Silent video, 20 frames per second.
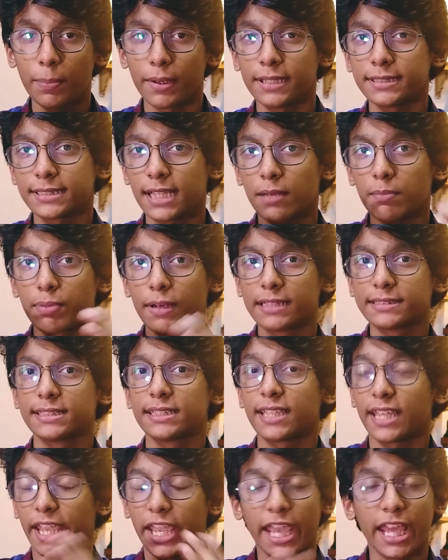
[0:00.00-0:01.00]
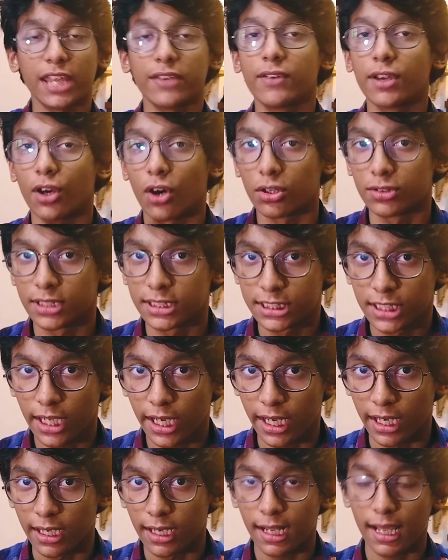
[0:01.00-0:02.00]
companies can place it anywhere on
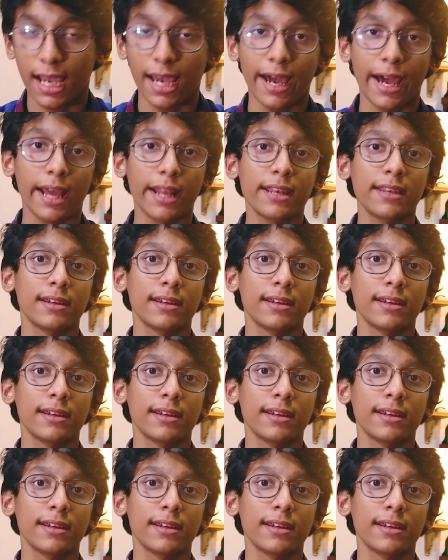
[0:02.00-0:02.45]
the screen,